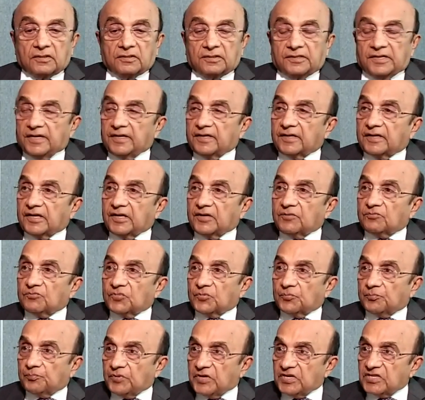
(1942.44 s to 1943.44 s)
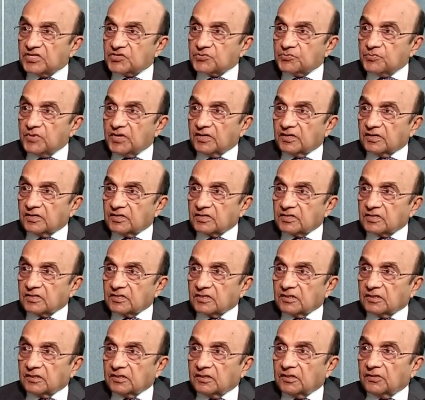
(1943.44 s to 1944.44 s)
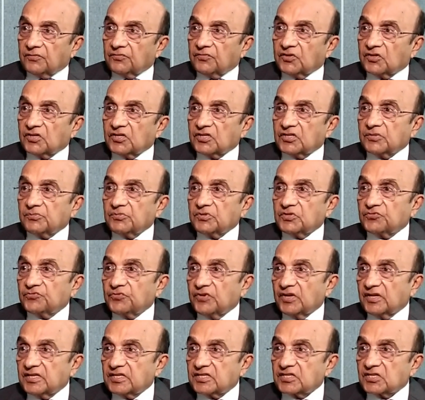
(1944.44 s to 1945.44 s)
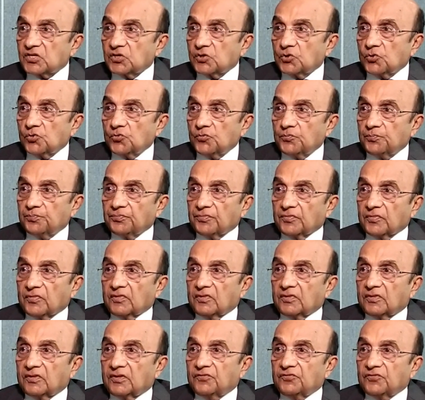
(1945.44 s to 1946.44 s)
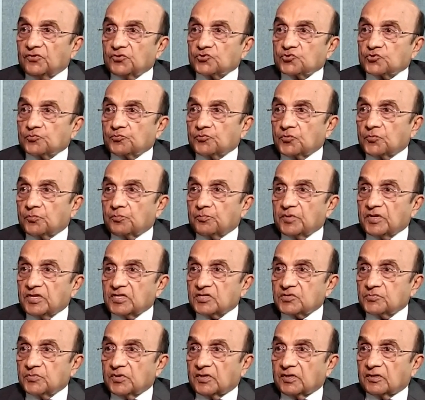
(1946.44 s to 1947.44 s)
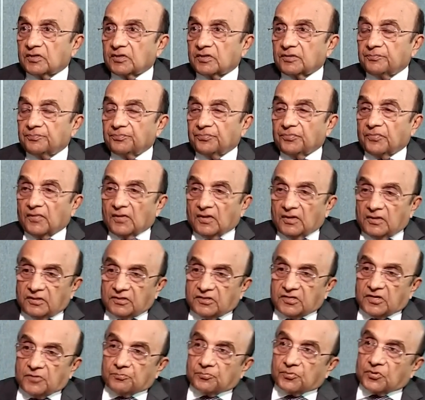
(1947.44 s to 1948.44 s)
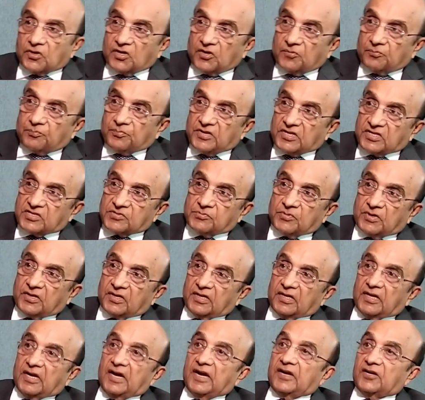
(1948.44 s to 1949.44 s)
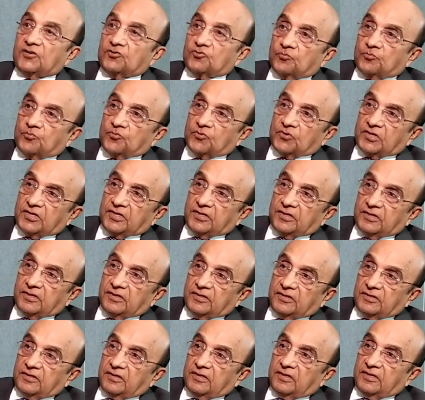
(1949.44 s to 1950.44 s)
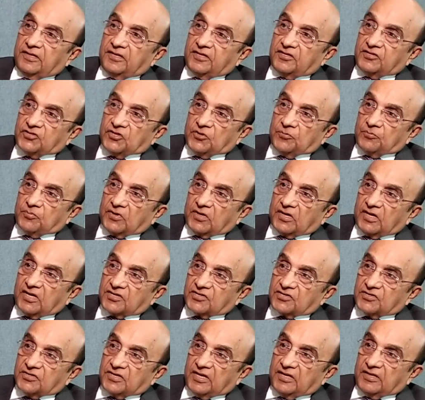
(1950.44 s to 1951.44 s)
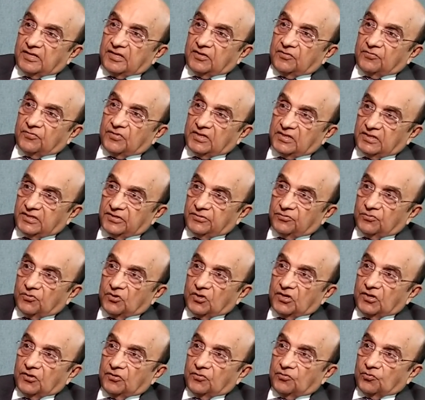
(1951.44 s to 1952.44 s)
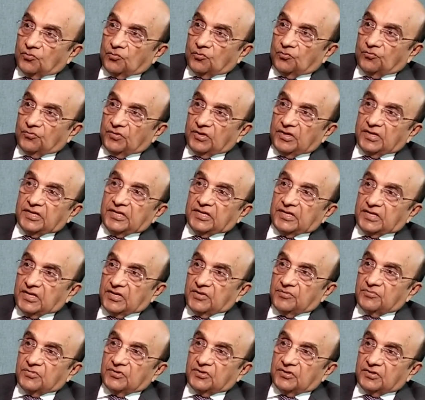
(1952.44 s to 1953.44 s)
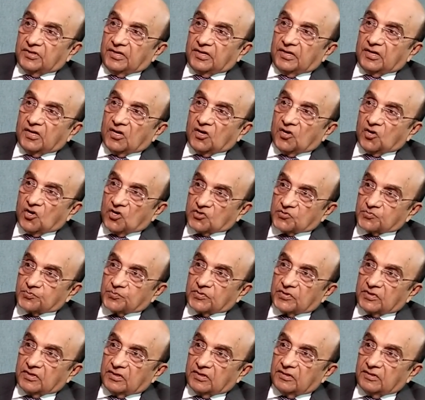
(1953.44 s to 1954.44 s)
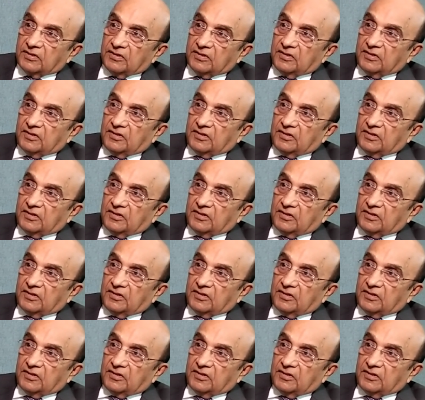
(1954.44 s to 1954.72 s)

Then came the pacemakers. If the rhythm is very slow, we used to put pacemaker, temporary pacemaker. I had to put in late Jay Prakash Narayan while they wanted to, when he came here in our hospital,